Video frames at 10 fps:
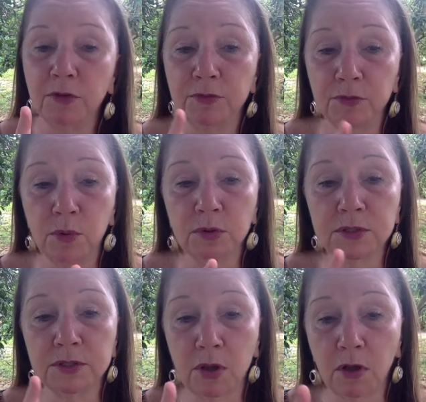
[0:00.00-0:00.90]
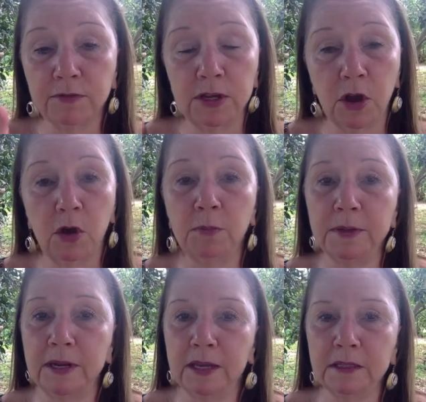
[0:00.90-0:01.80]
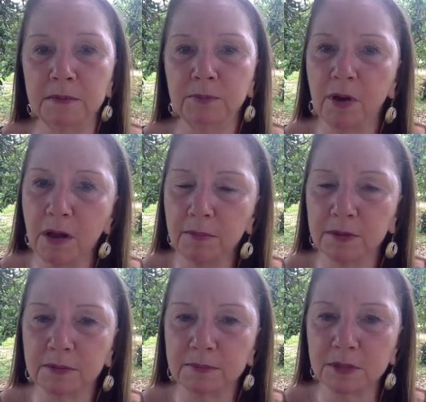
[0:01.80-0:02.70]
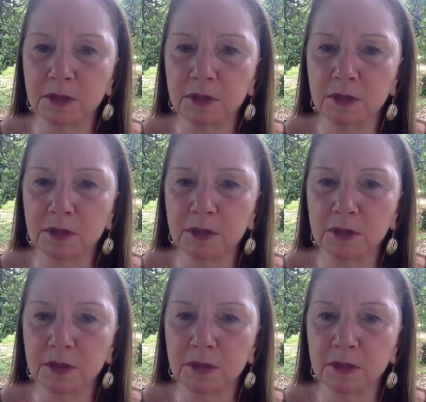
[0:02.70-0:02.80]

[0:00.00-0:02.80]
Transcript: for solving open-ended problems.